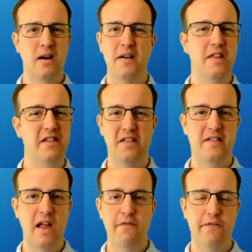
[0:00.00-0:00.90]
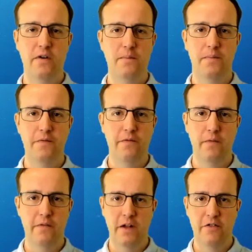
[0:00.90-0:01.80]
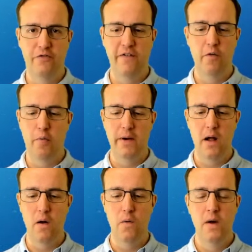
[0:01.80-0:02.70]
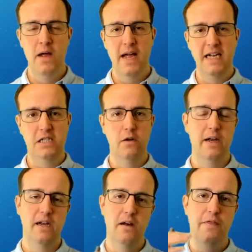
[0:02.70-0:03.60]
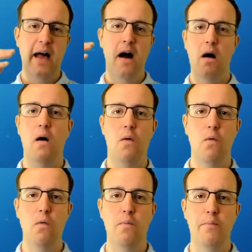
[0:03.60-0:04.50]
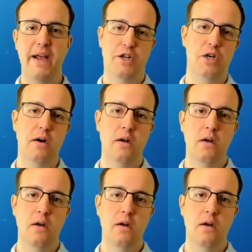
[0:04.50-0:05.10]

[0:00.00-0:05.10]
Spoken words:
and it's the same for Industry 4.0, it's looking at that whole picture,